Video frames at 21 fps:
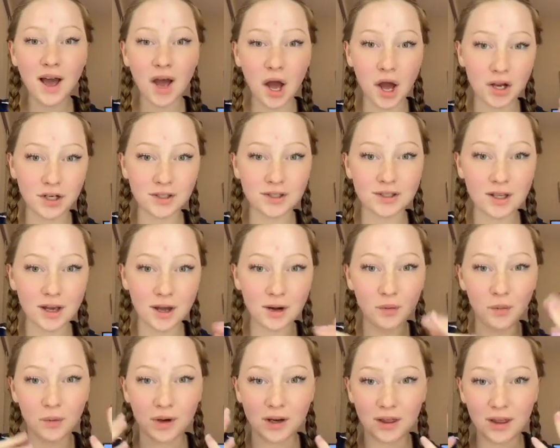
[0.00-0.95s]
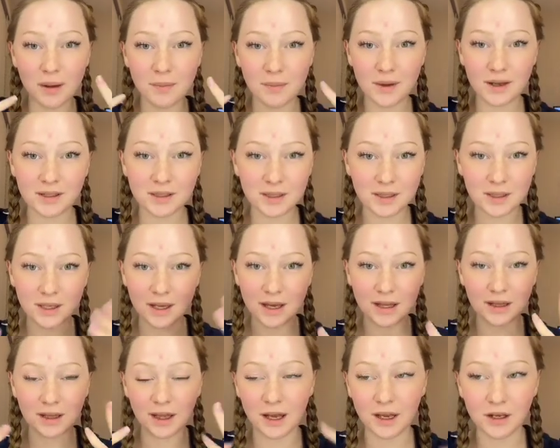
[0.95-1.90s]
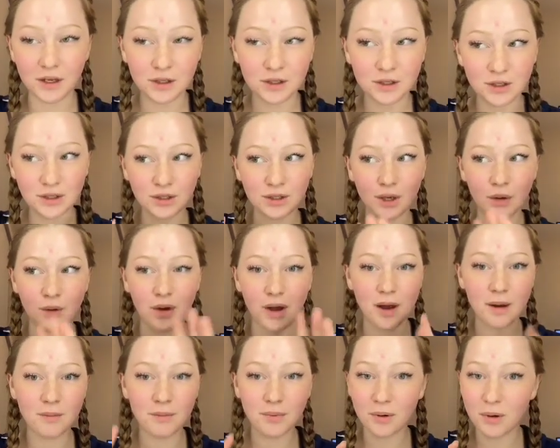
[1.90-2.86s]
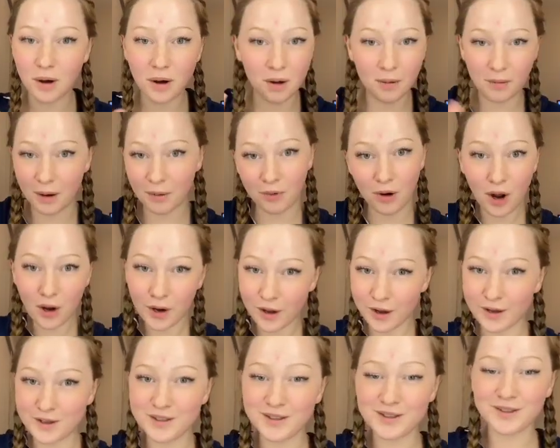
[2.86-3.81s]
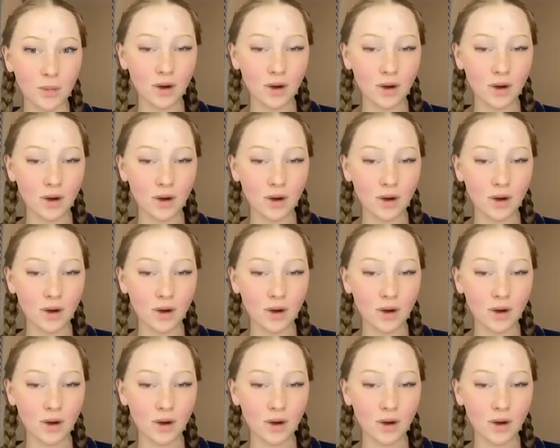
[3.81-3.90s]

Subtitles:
I just kind of want to let my skin like soak up all my products.